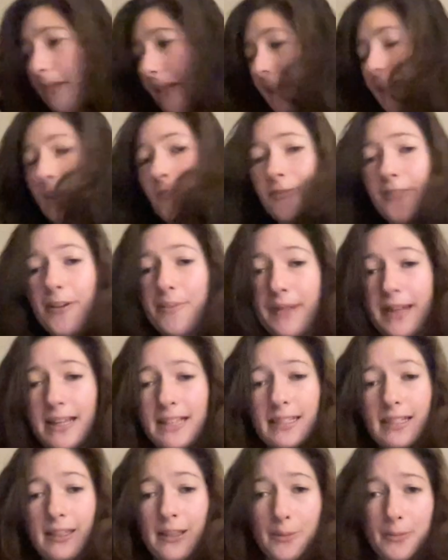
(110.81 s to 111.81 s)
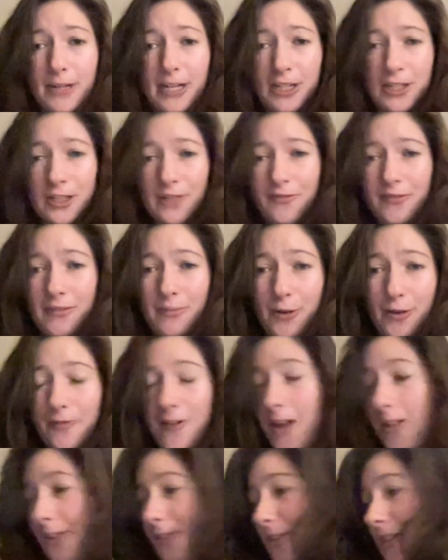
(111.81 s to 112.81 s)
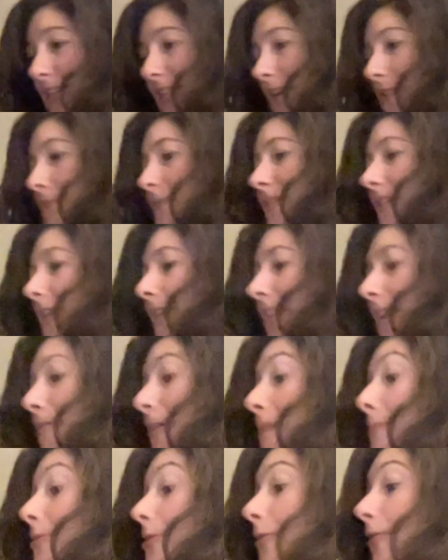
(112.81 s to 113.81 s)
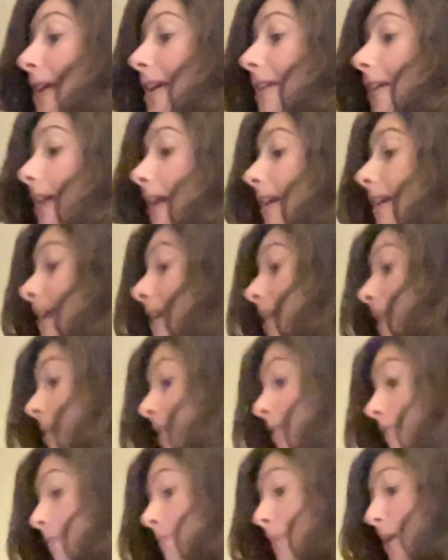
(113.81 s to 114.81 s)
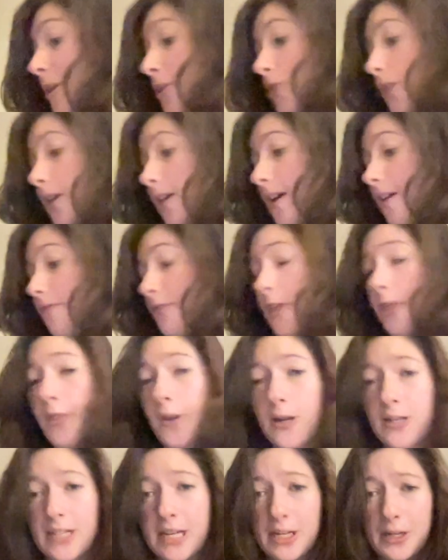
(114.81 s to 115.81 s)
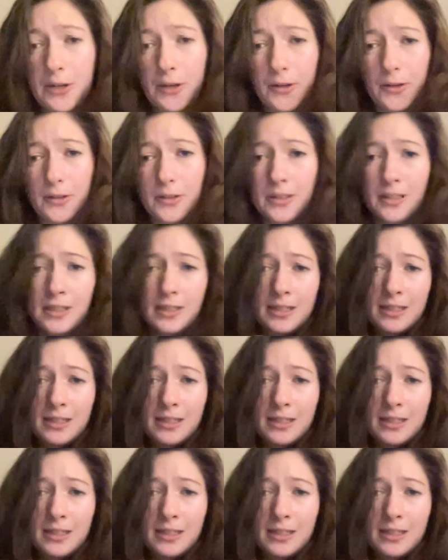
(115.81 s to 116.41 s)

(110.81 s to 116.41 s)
Now, from this, their prediction of the morphology, they were able to create a picture of the 13-year-old